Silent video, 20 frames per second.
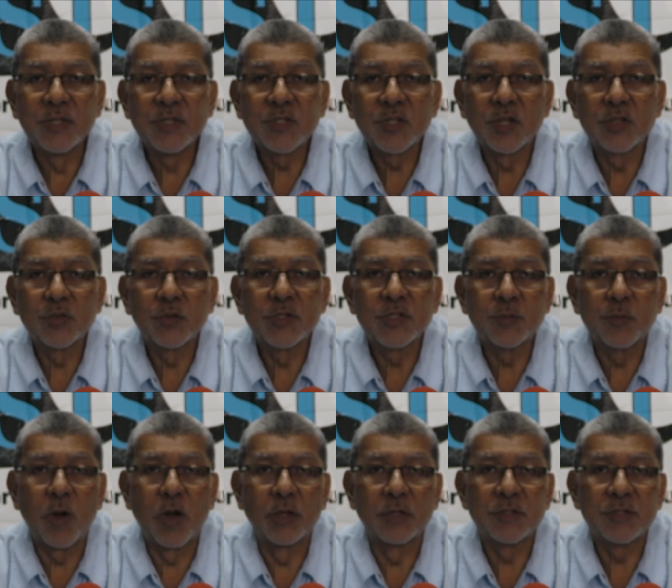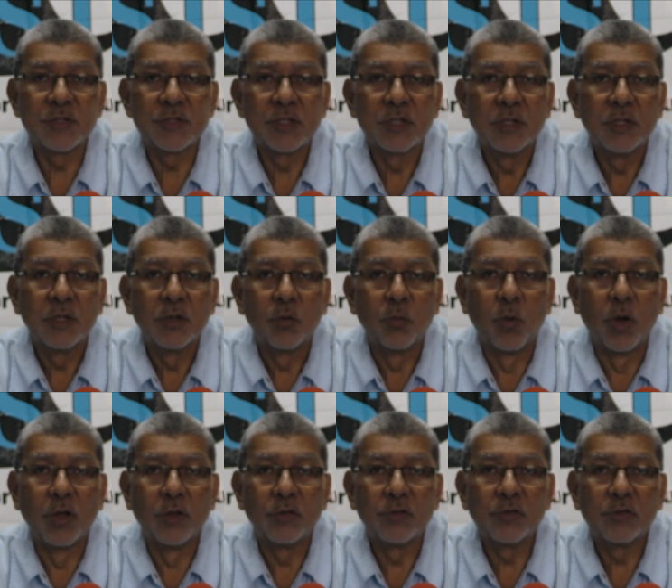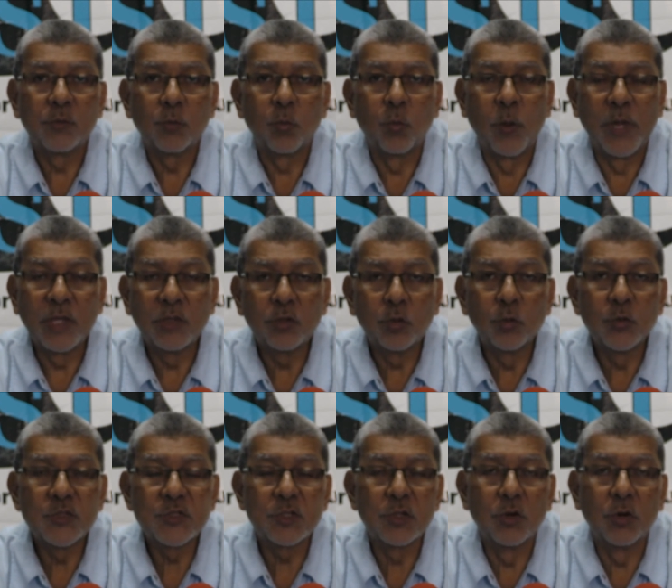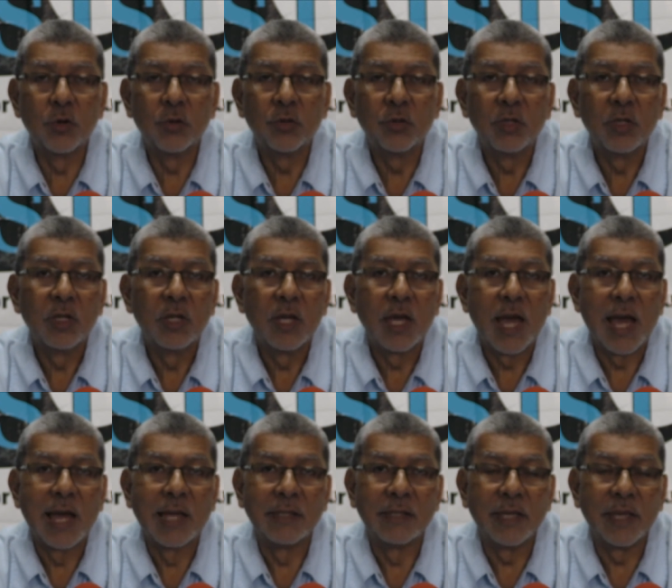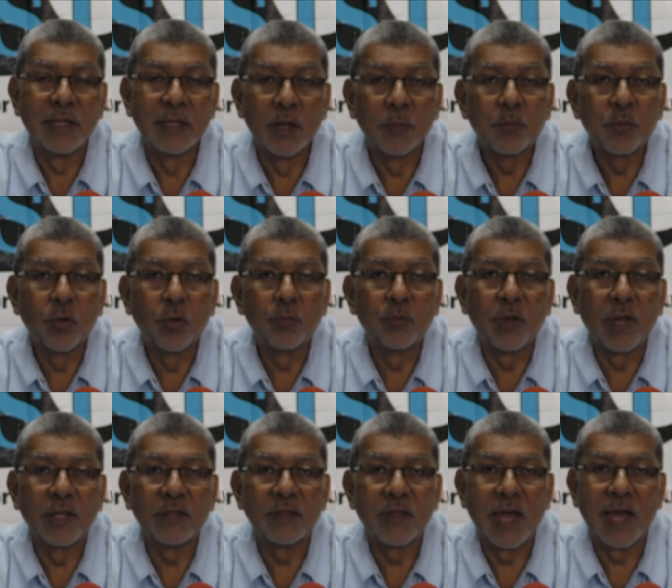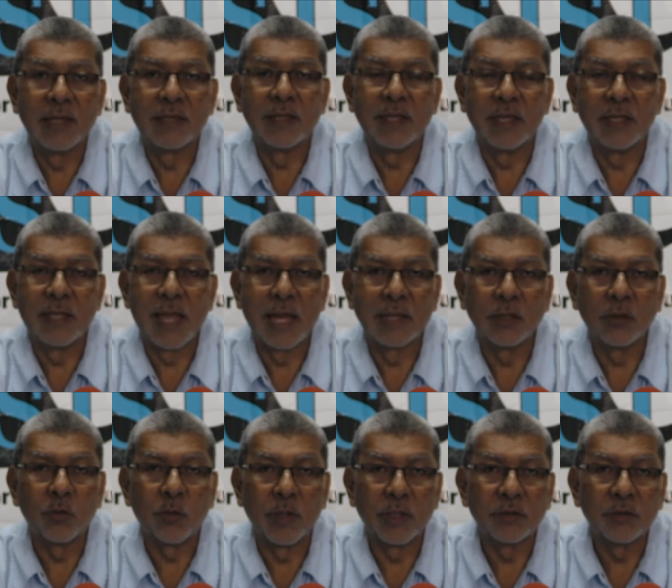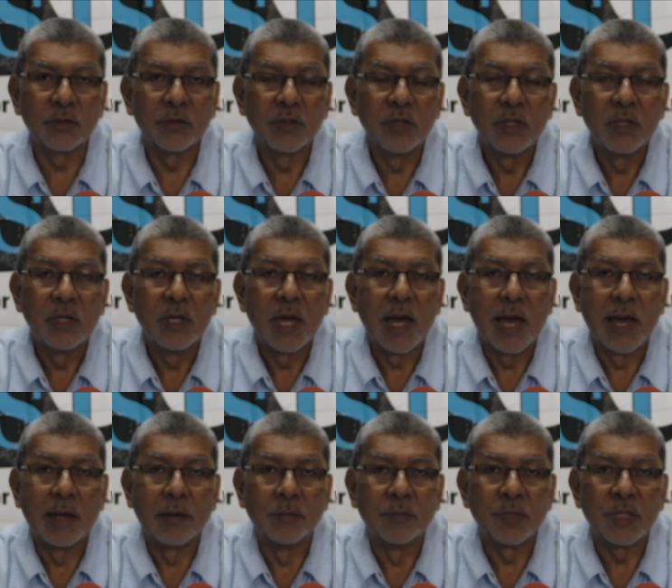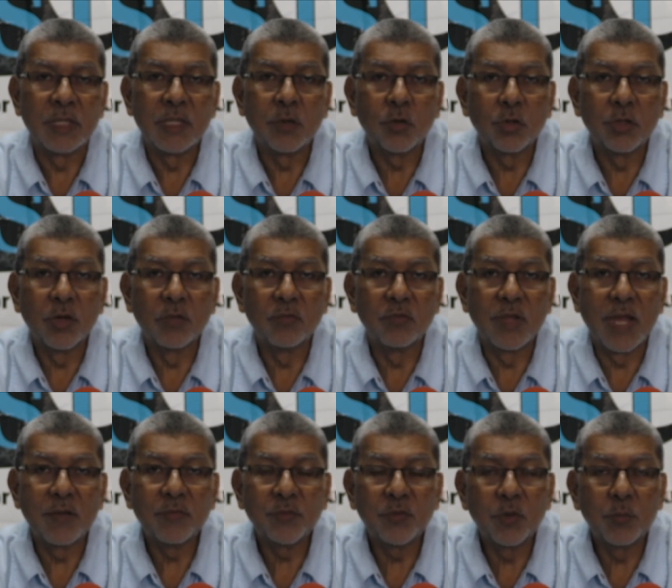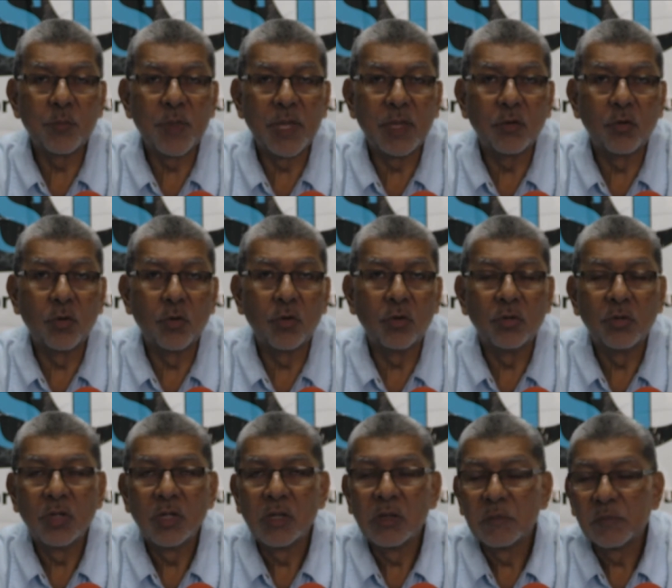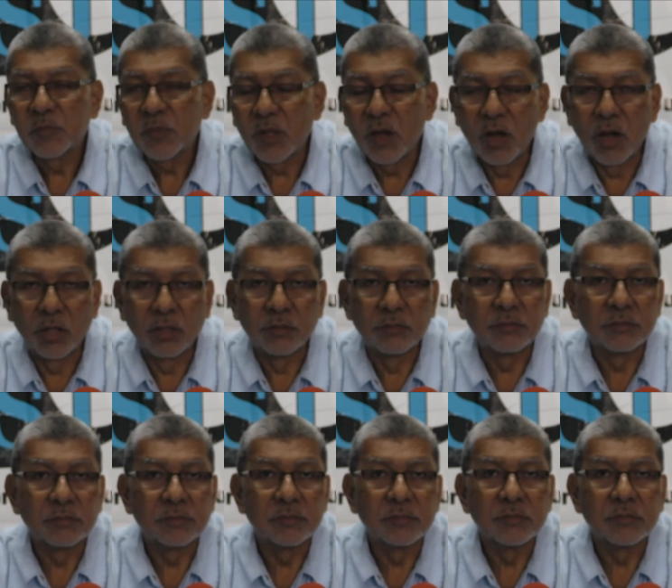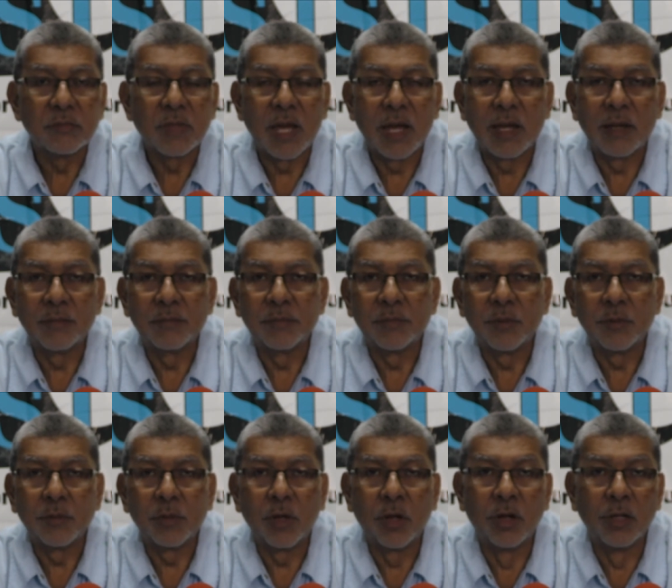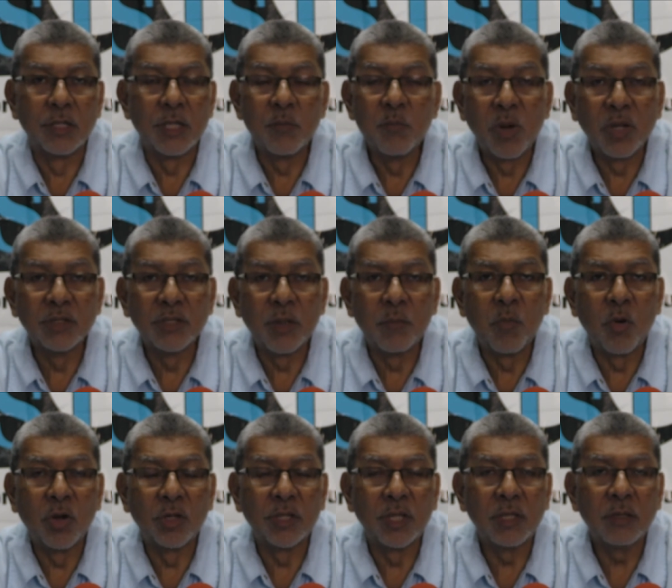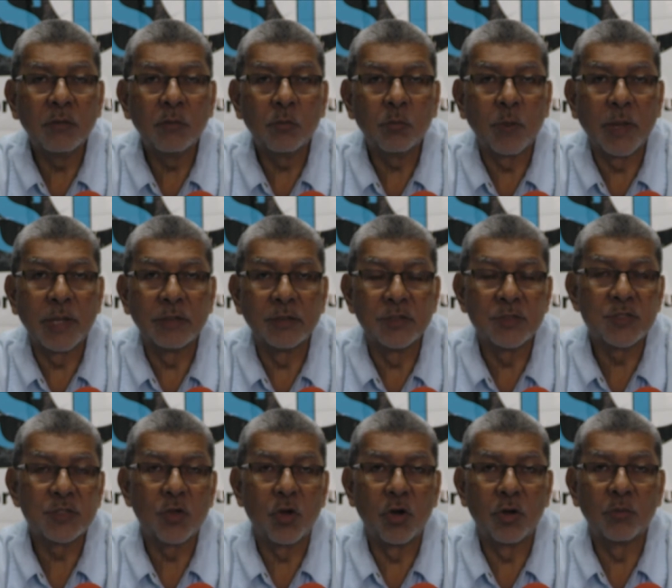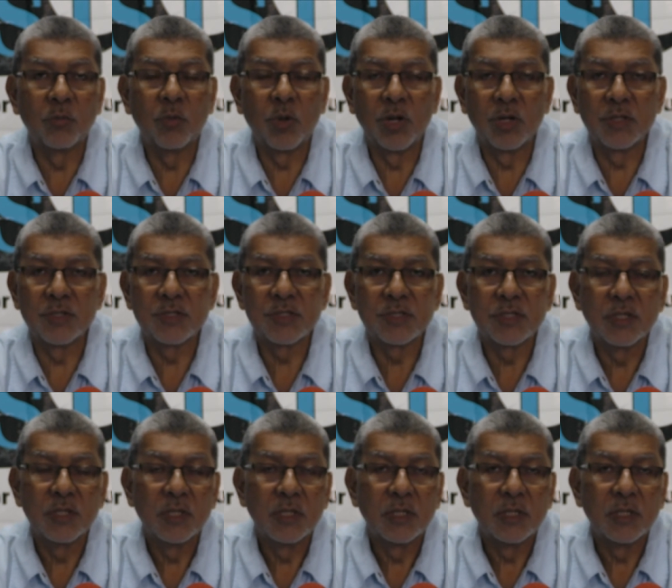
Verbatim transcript: Minister's response was way too slow and inappropriate and inadequate. Um, he could have left Tobago on um, early Monday morning when the storm was